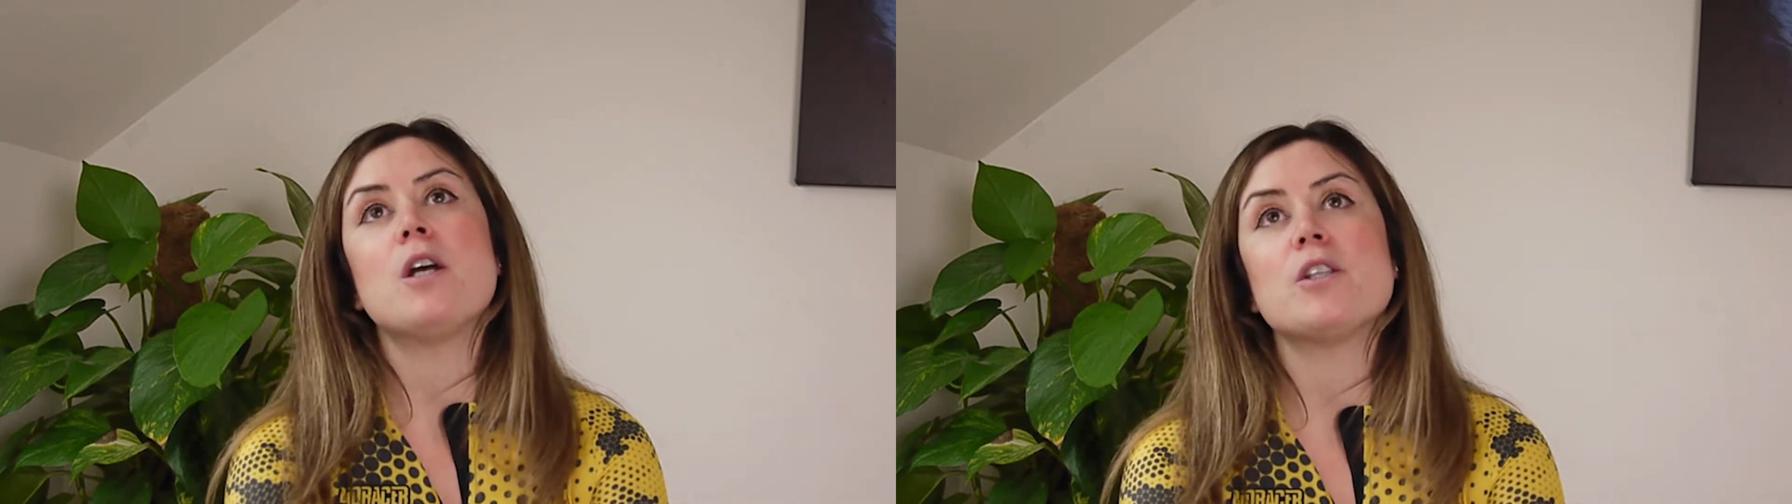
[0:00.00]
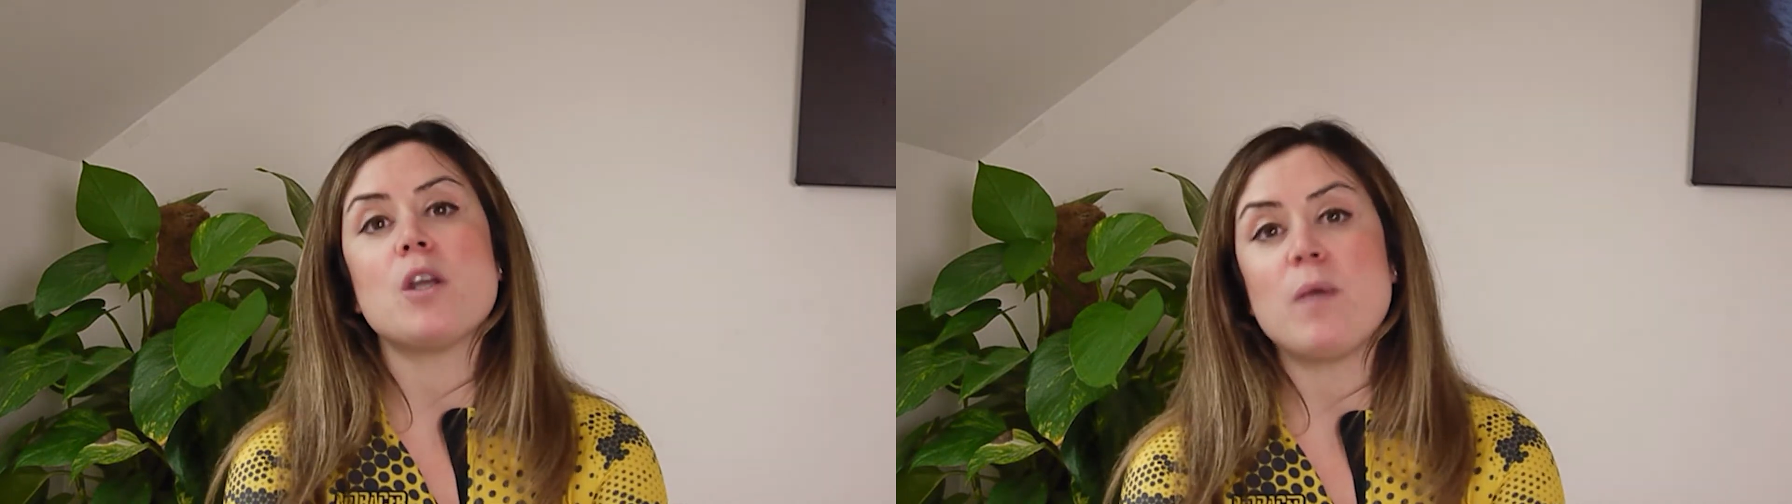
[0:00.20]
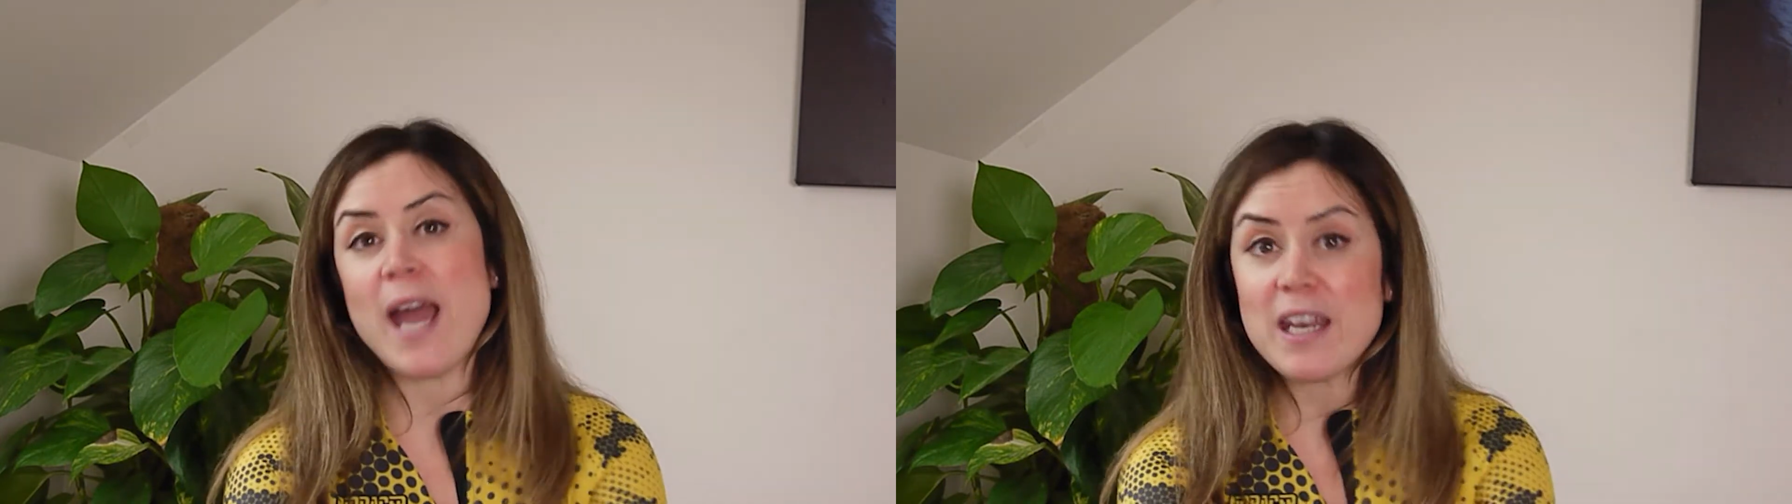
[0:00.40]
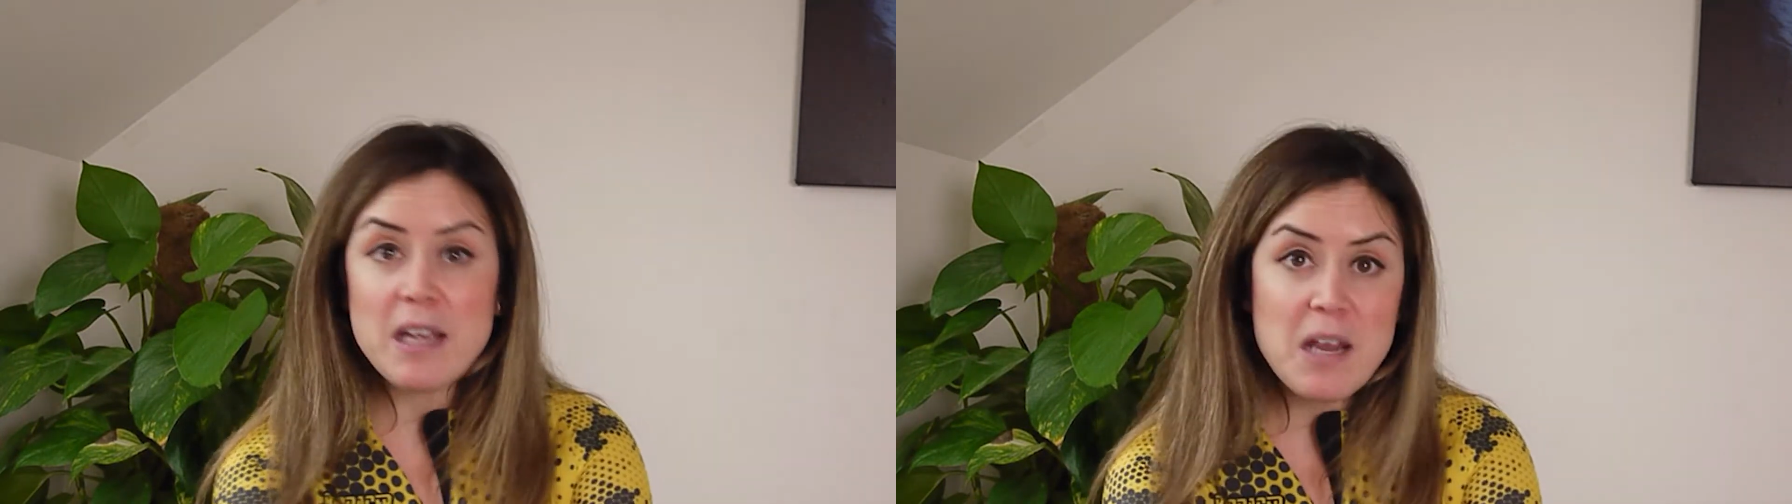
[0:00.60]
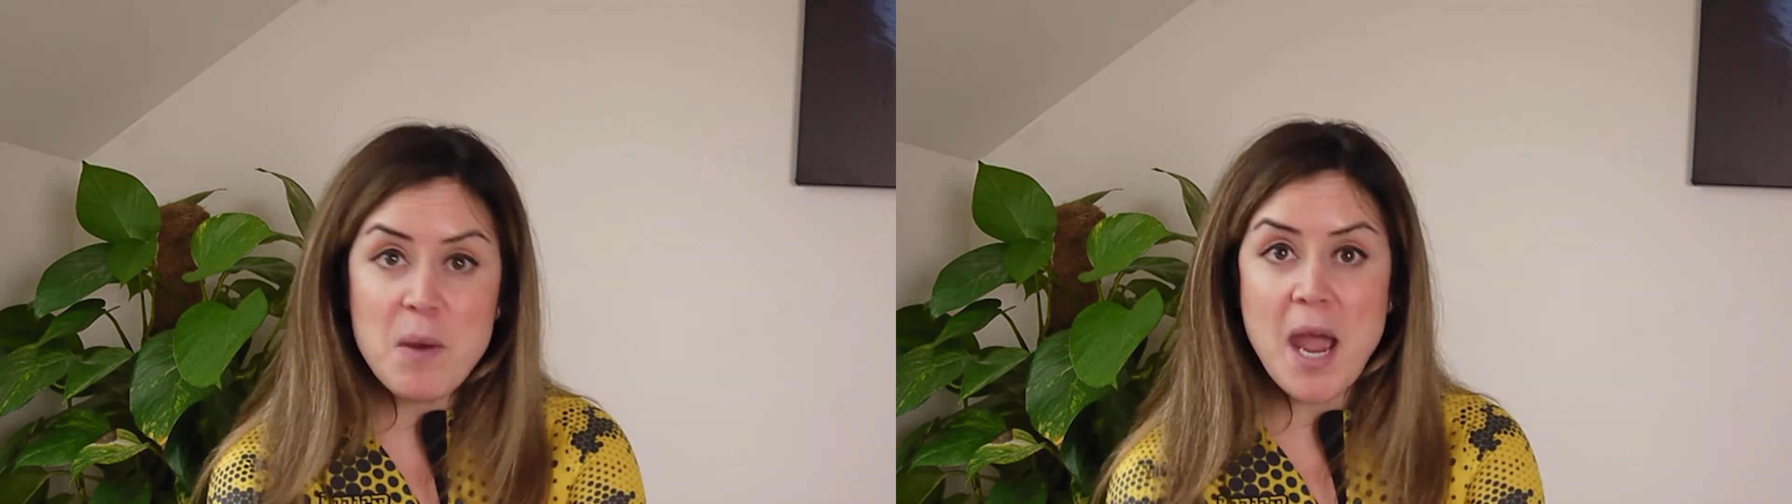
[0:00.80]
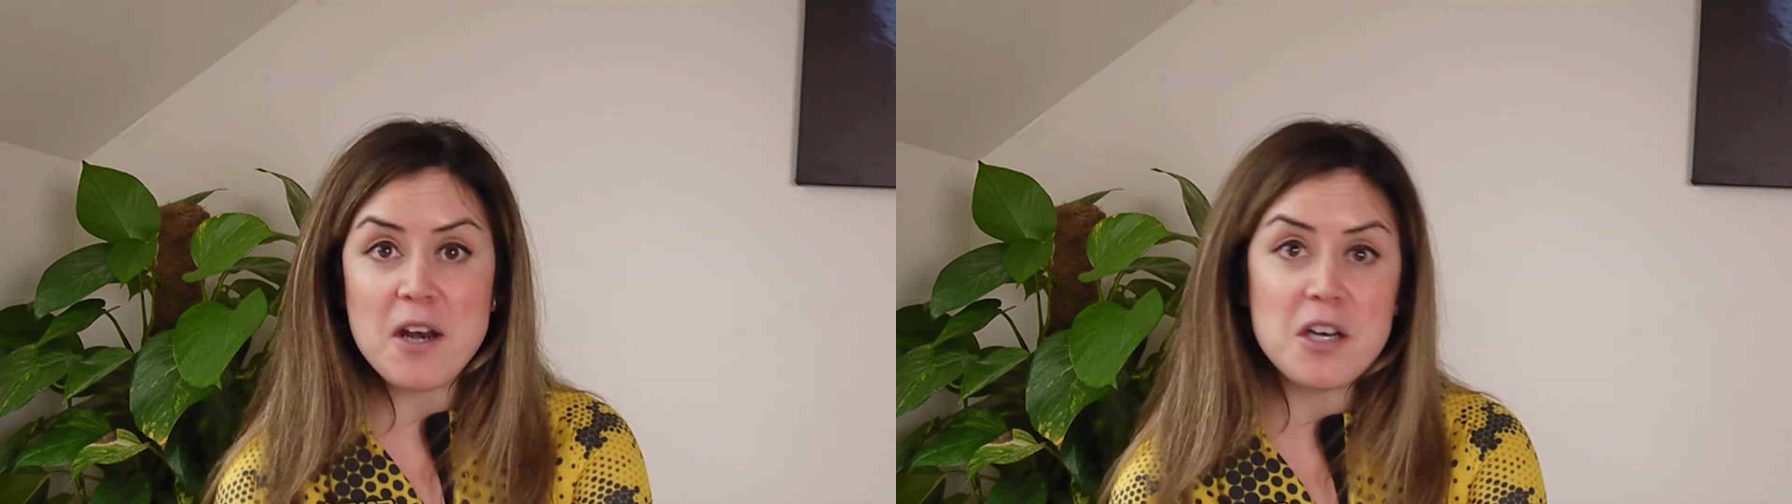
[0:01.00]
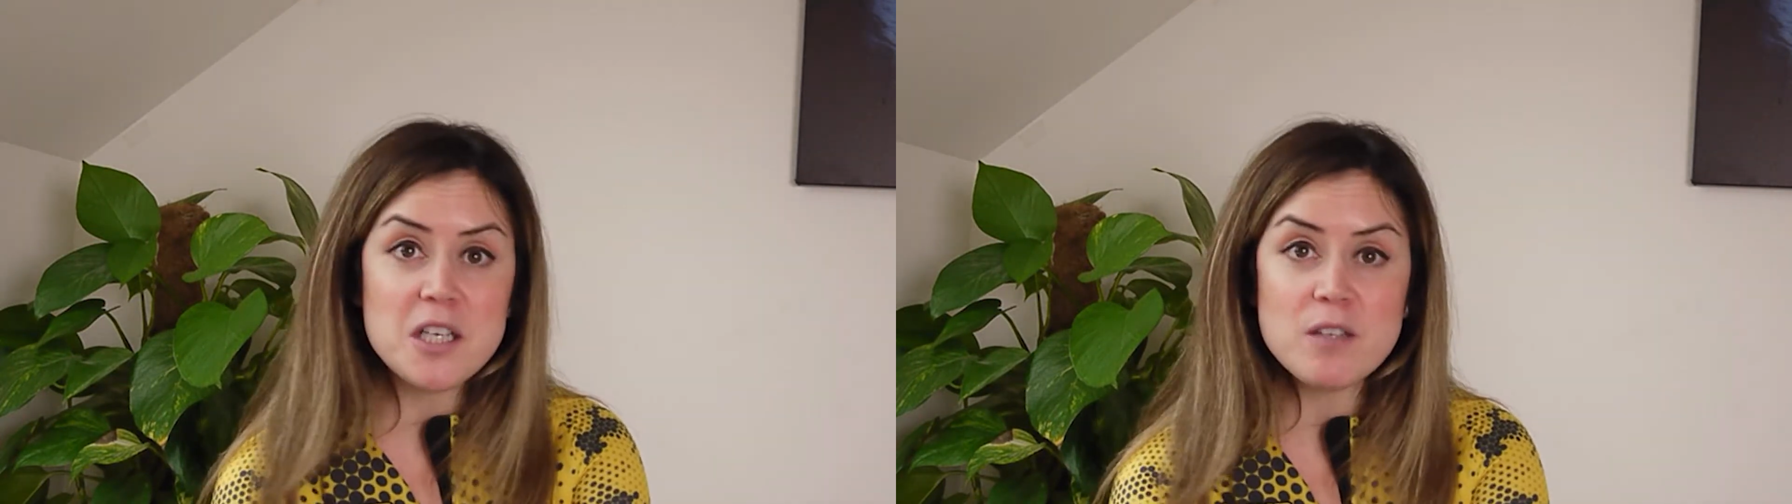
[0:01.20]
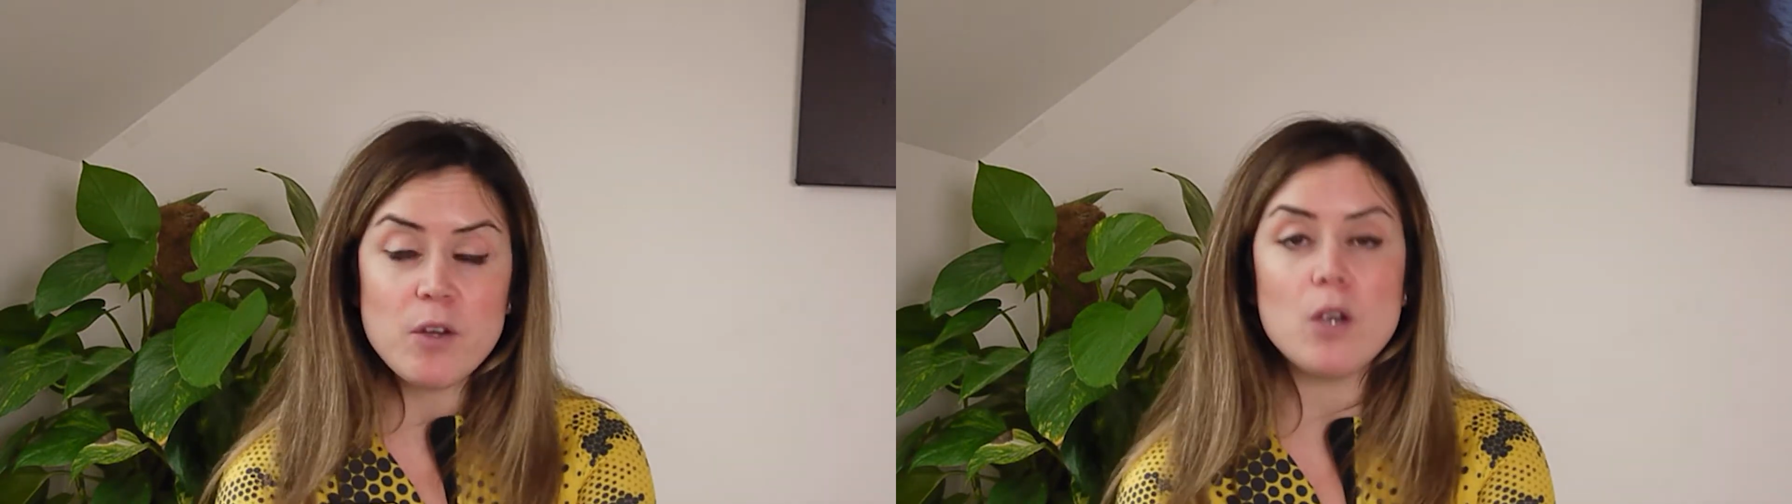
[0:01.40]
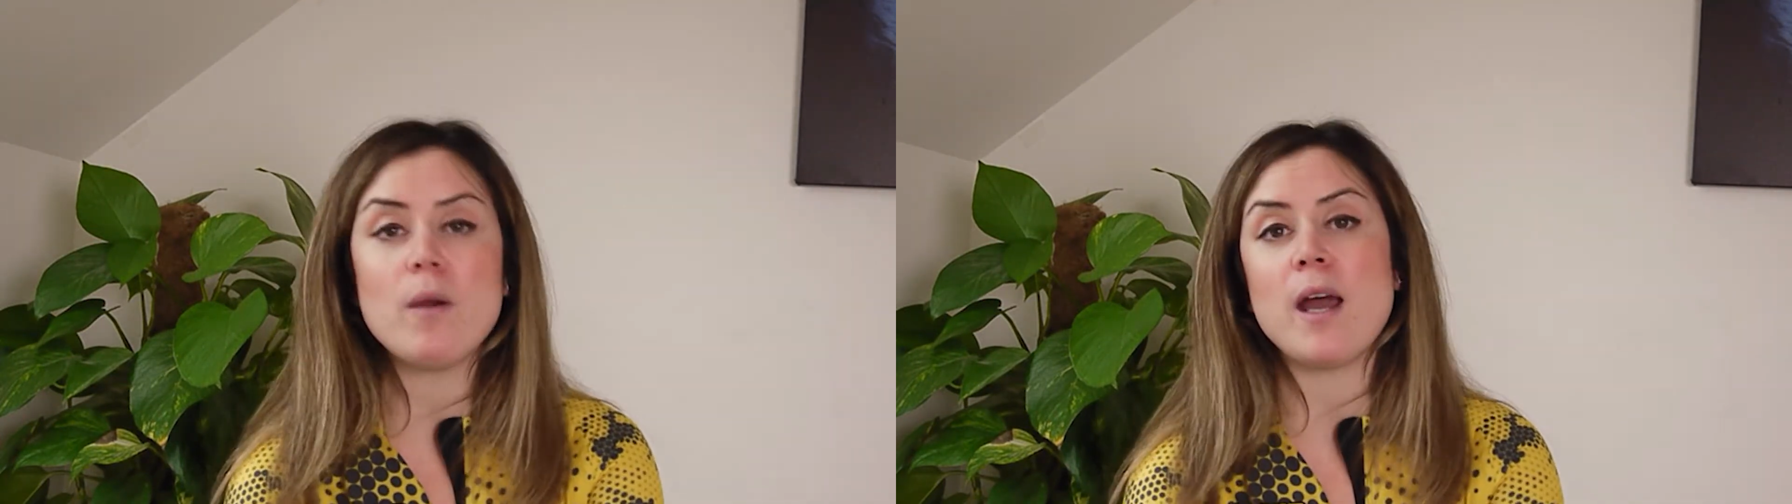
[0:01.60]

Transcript: So we had an interview,